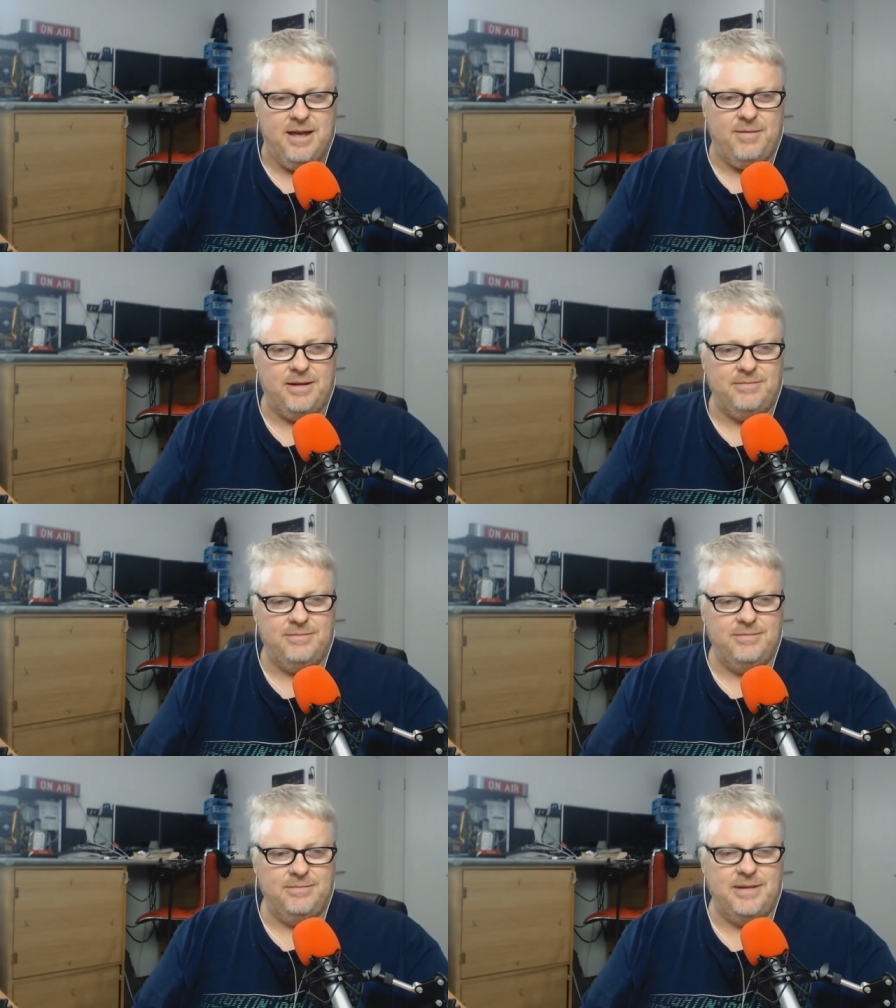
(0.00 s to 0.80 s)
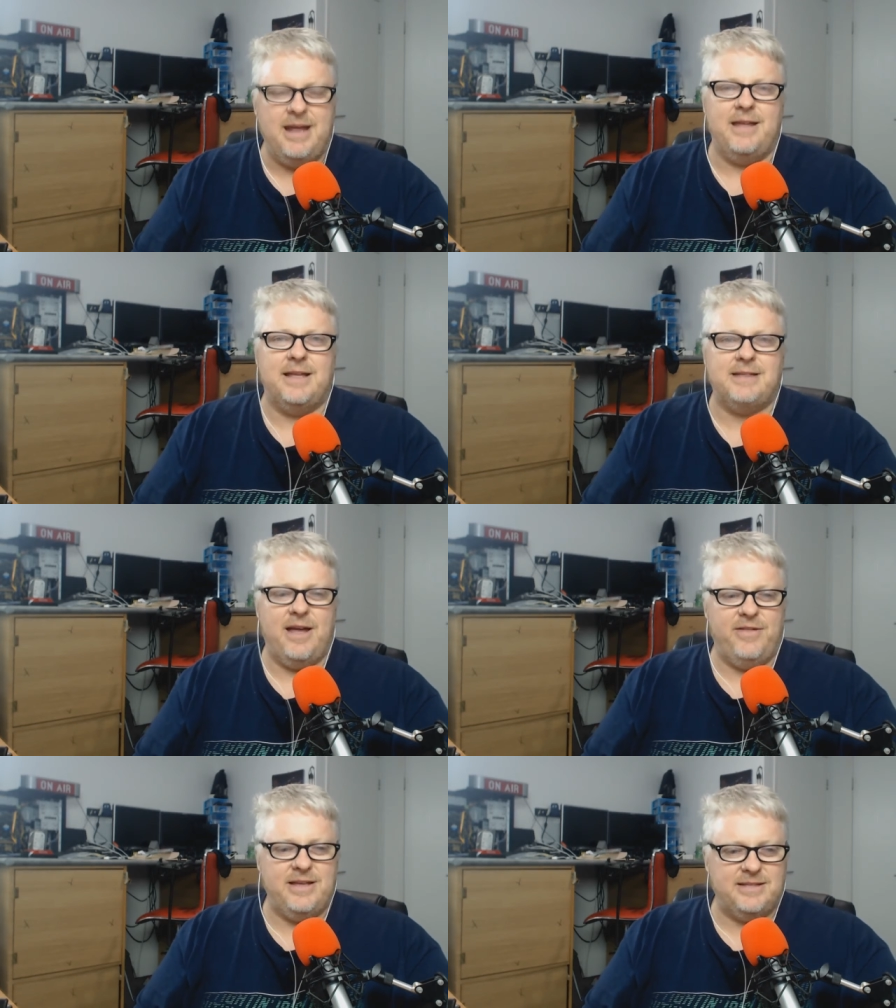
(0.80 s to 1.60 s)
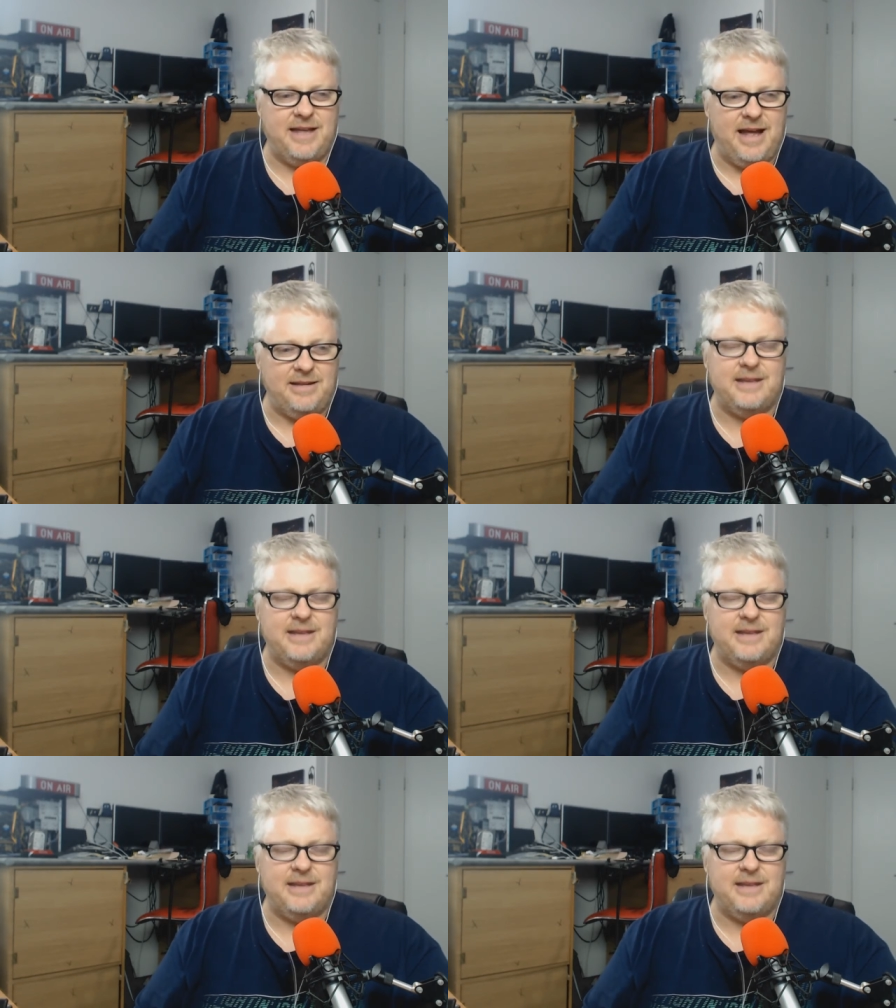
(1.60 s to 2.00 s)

but yeah, that's how things start.